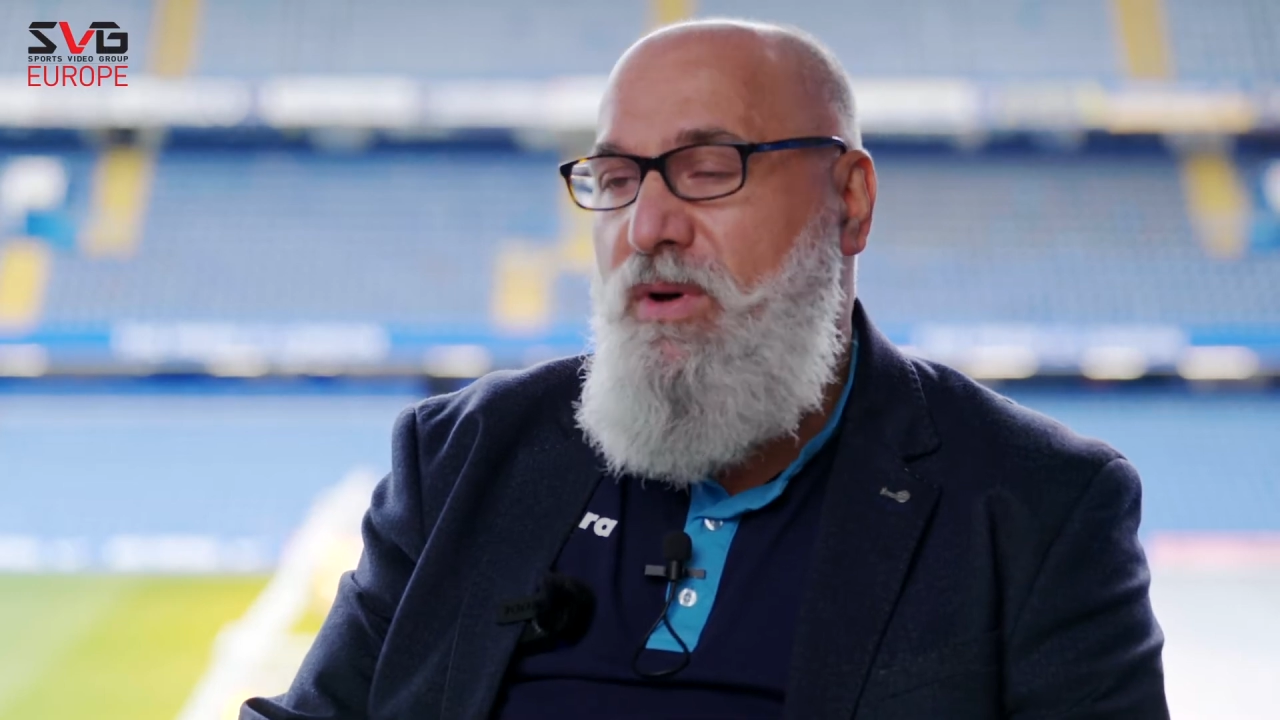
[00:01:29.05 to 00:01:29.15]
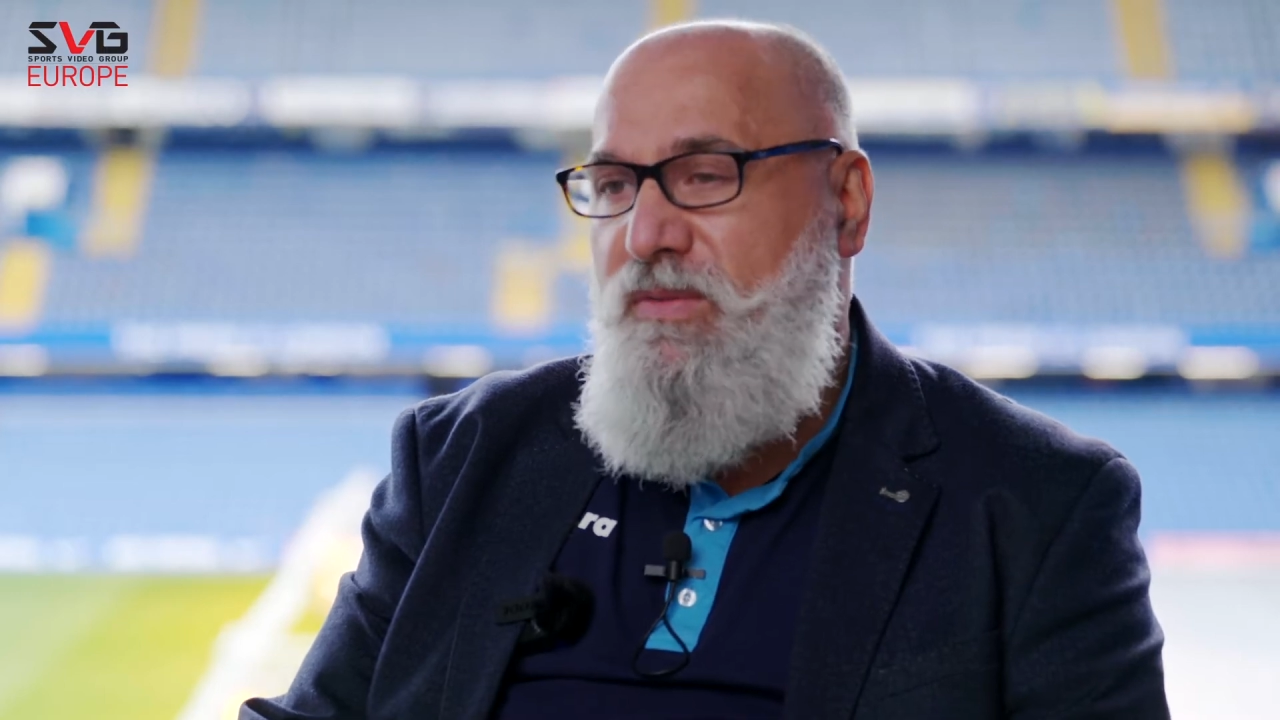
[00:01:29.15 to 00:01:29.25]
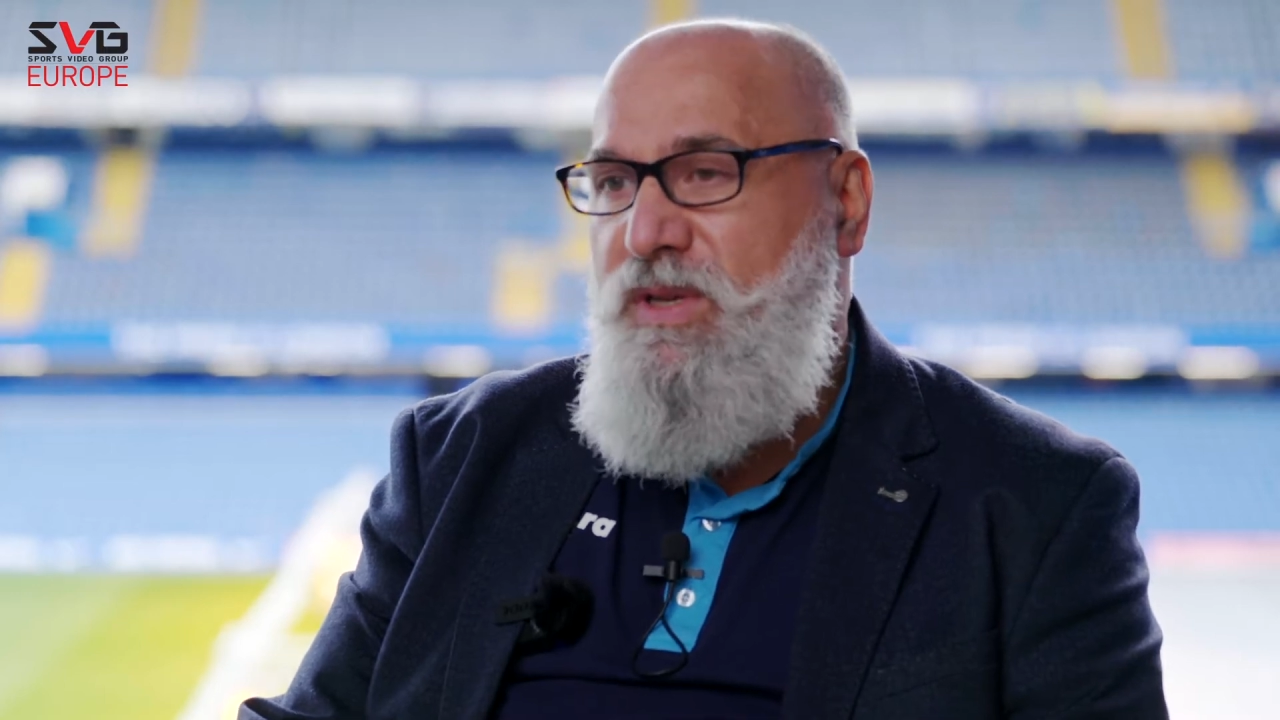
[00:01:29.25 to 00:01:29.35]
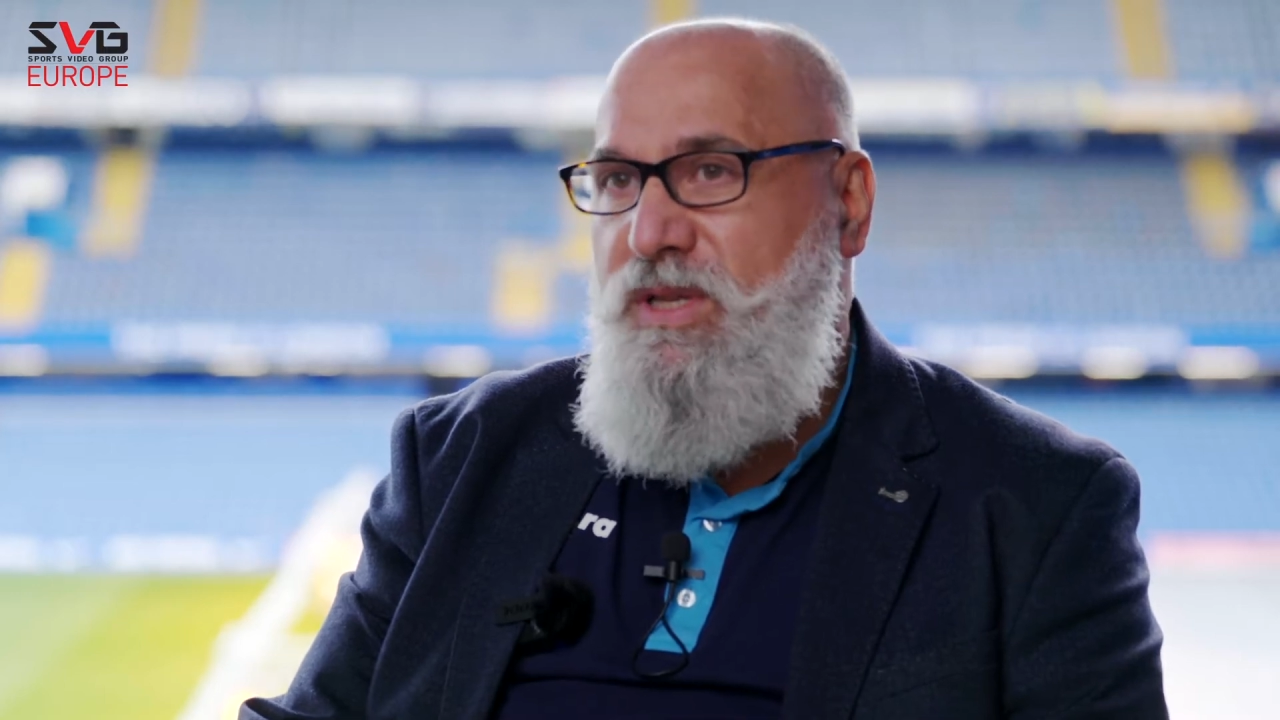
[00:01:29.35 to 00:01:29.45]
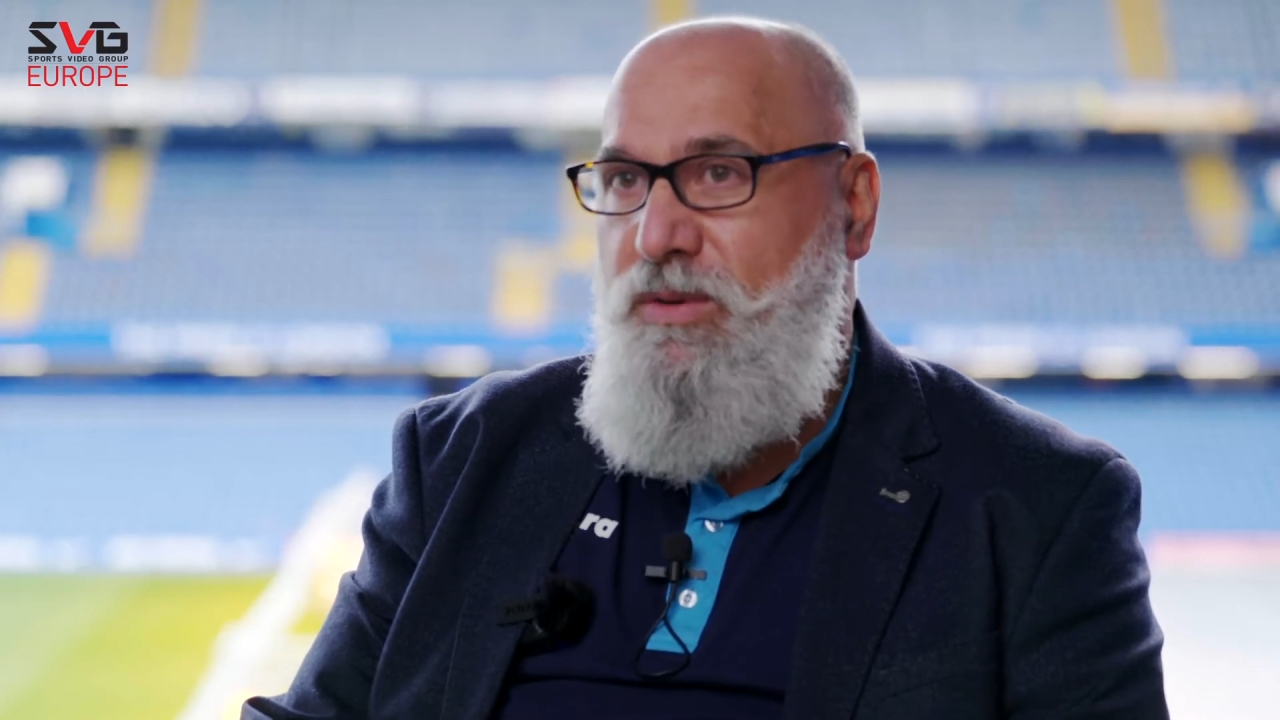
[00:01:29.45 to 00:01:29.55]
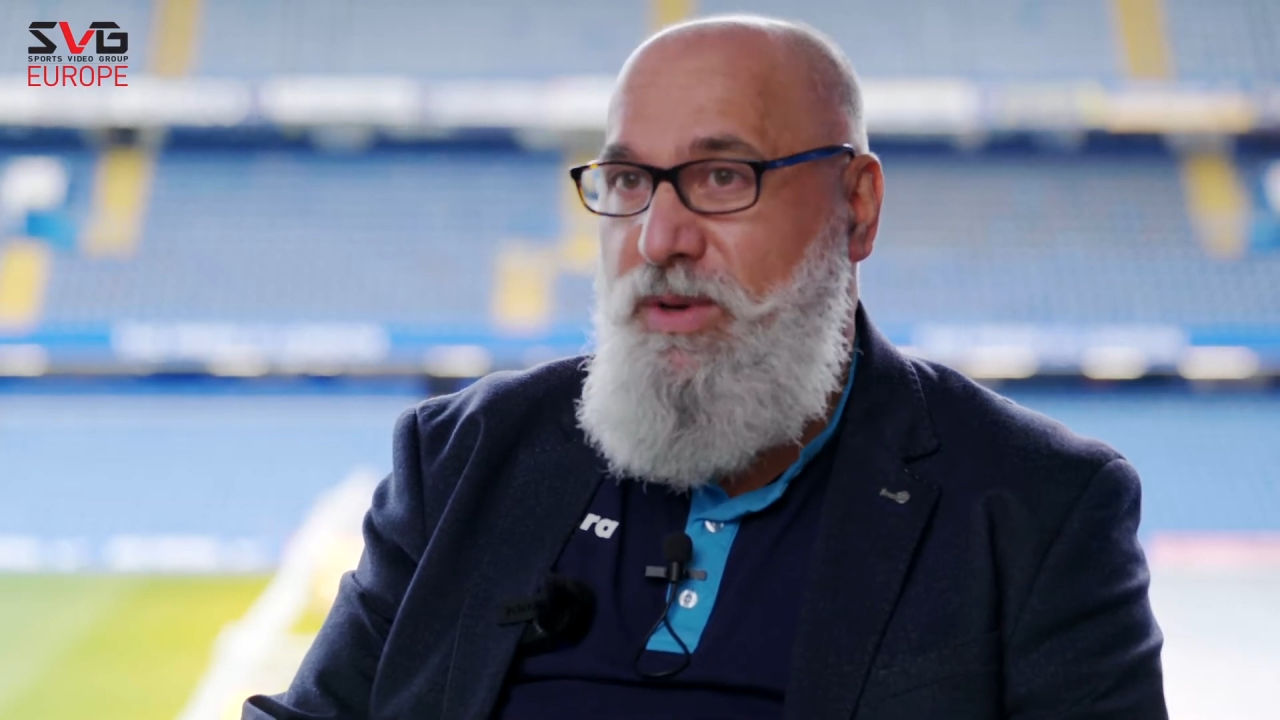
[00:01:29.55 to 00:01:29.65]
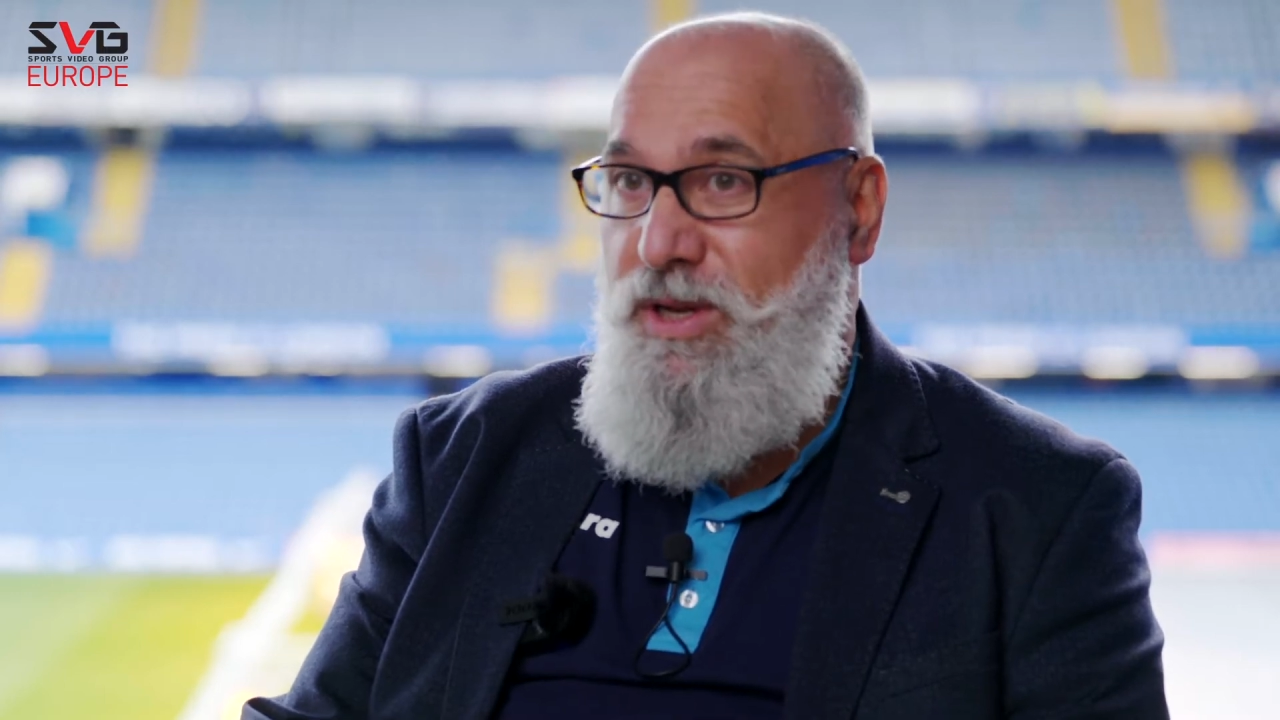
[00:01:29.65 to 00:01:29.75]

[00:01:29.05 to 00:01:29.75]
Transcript: Obviously, we